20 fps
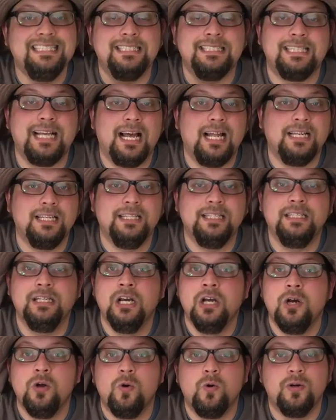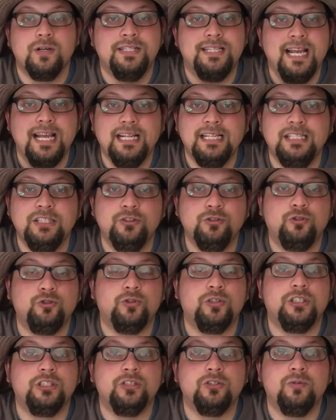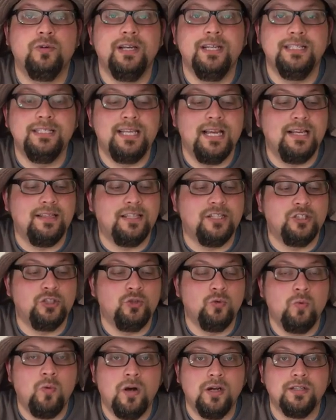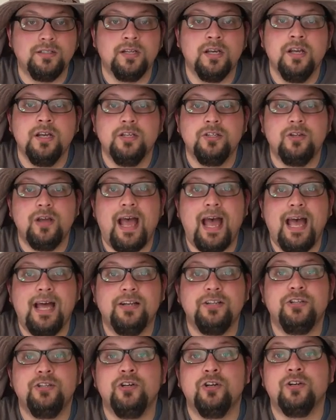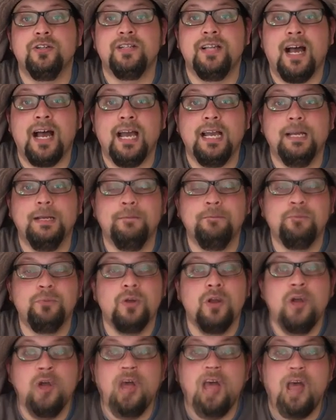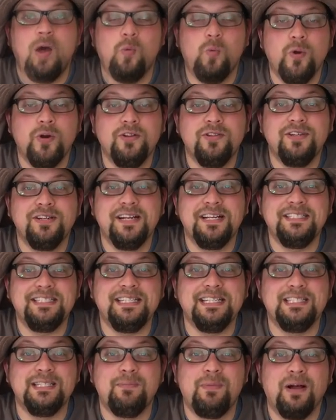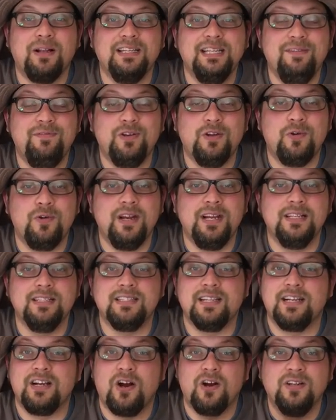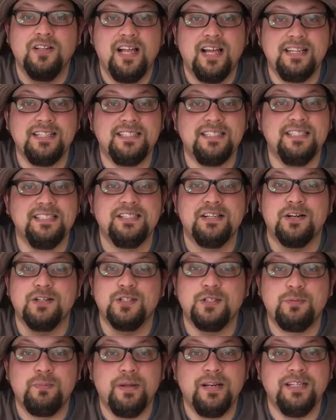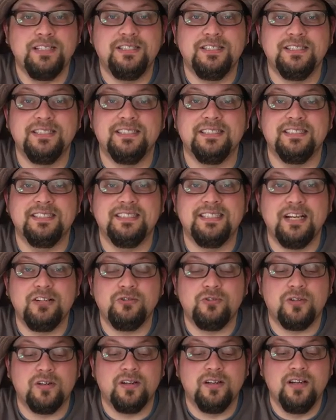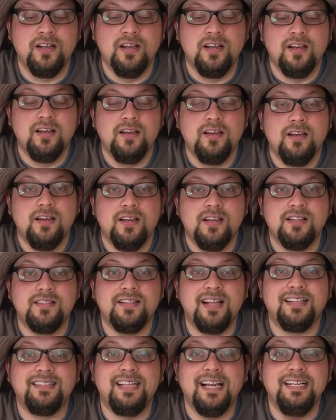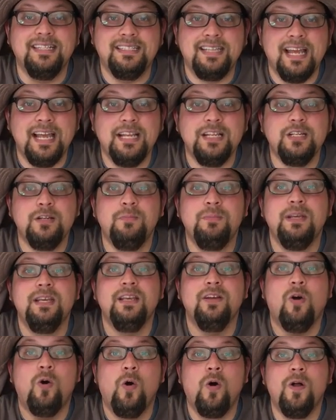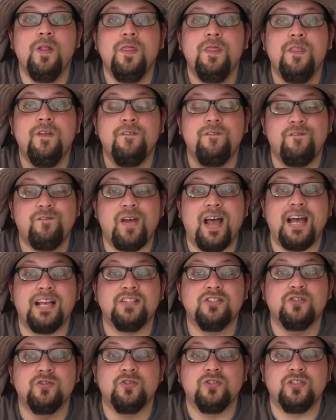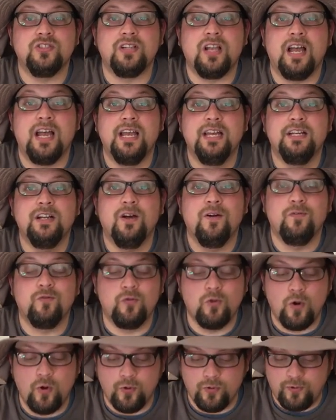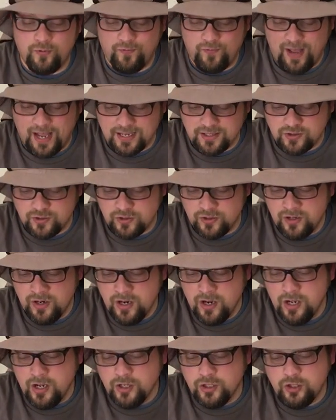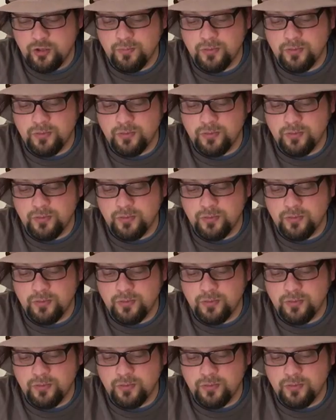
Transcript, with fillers: salad or daily nutritional intake that you want to add to your diet. And one of the nice things about leafy greens, like our lettuces, our spinaches, etc., is that they tend to be on the faster side of growth, faster to